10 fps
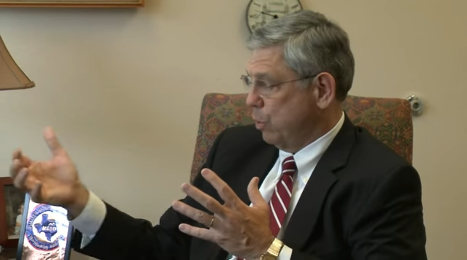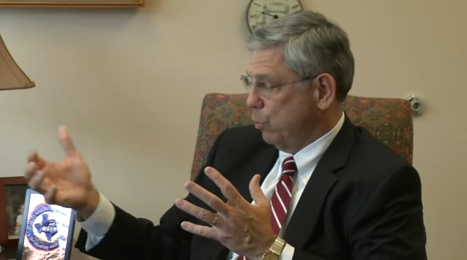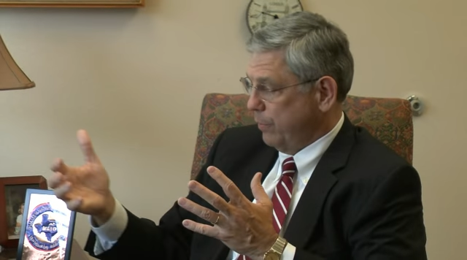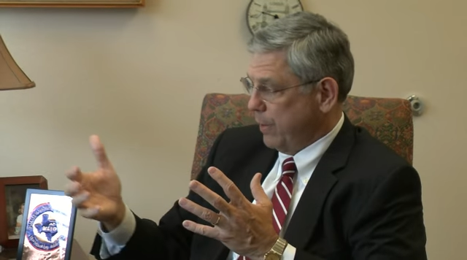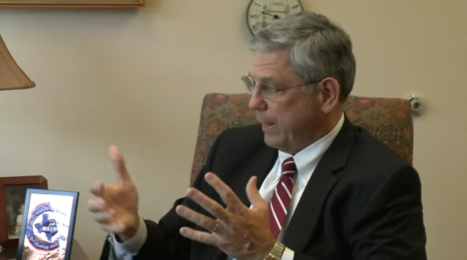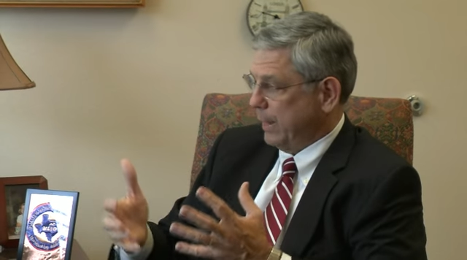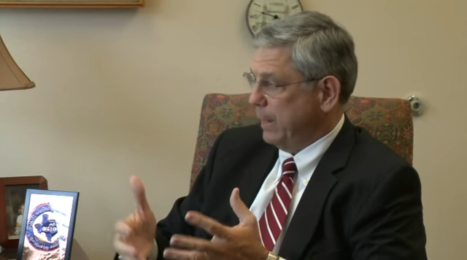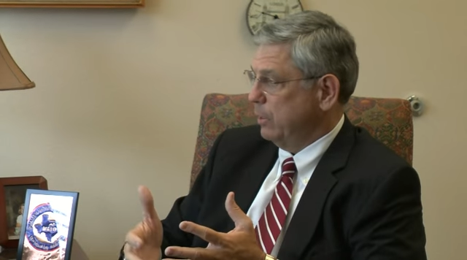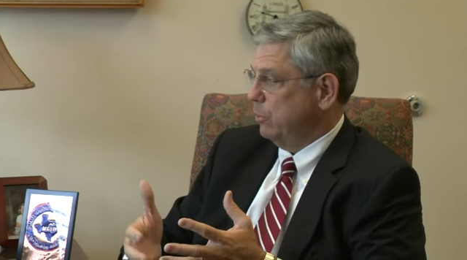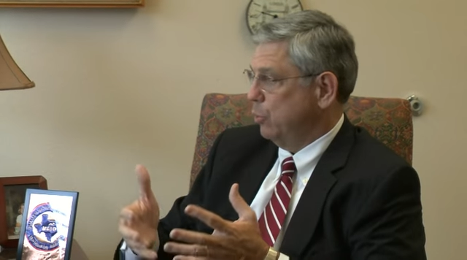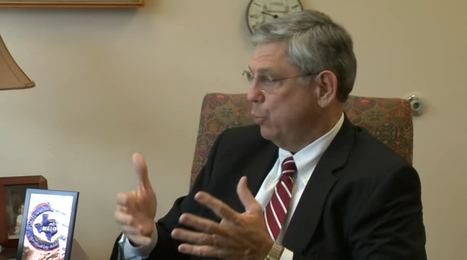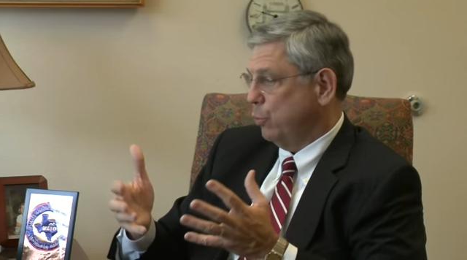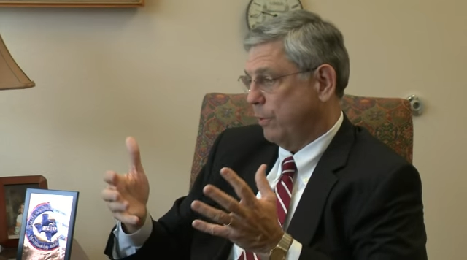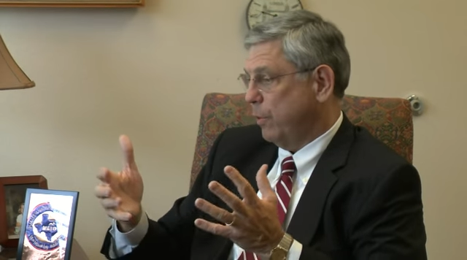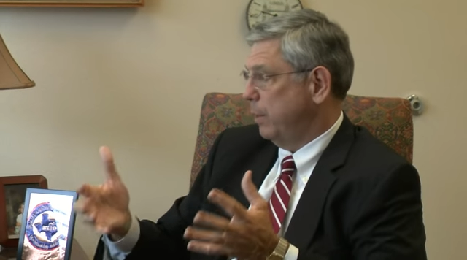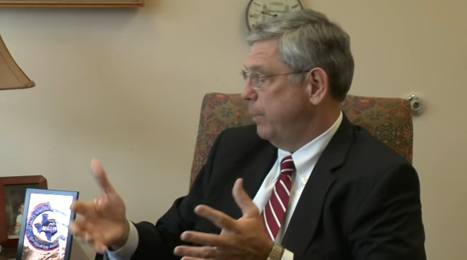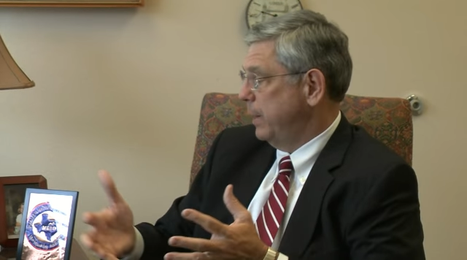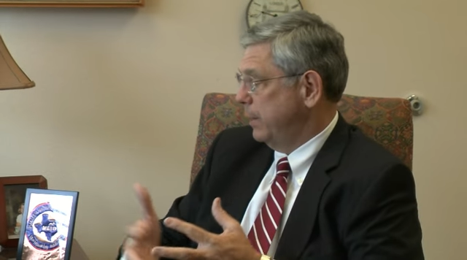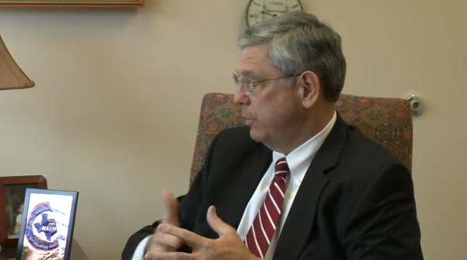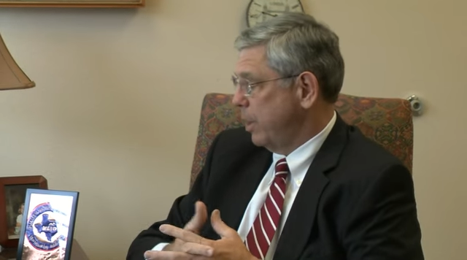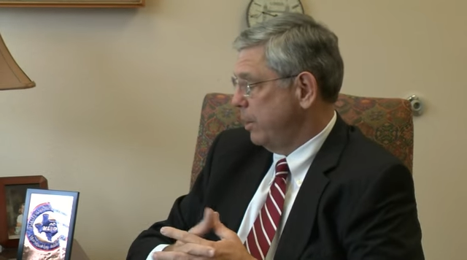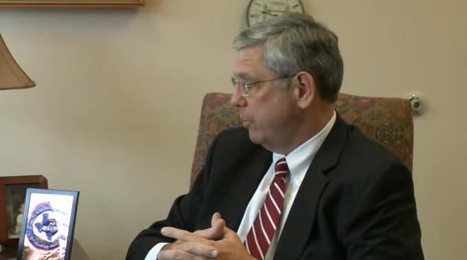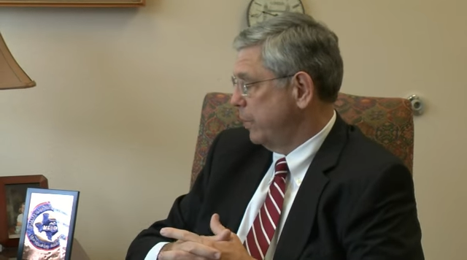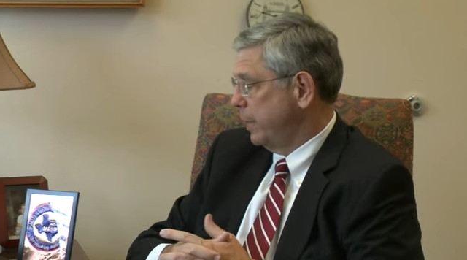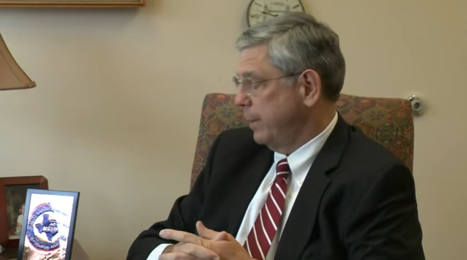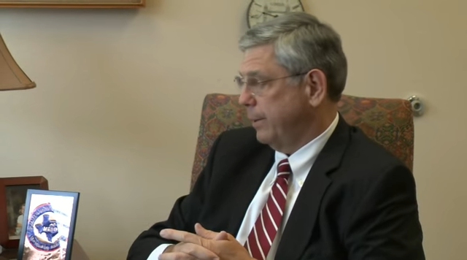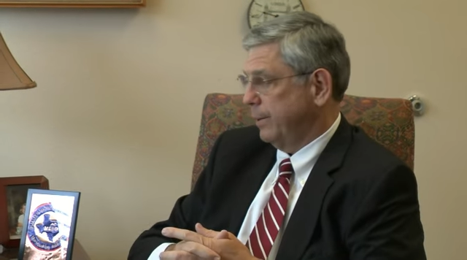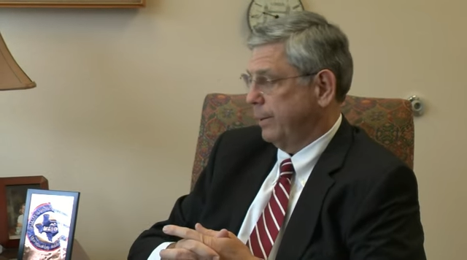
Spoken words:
where we've got kids who have only been in this country